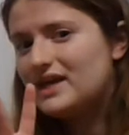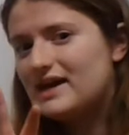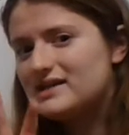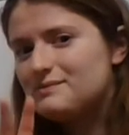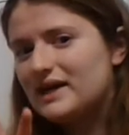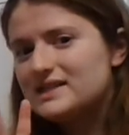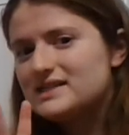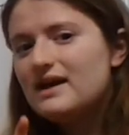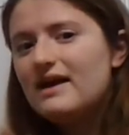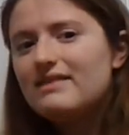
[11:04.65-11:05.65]
of the
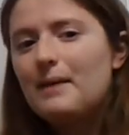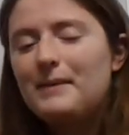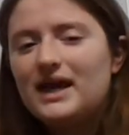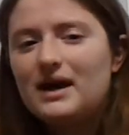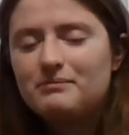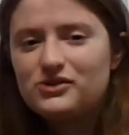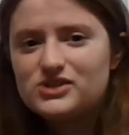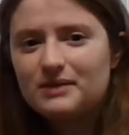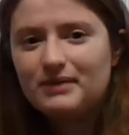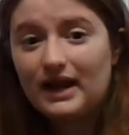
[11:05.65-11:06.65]
aspects that make up music,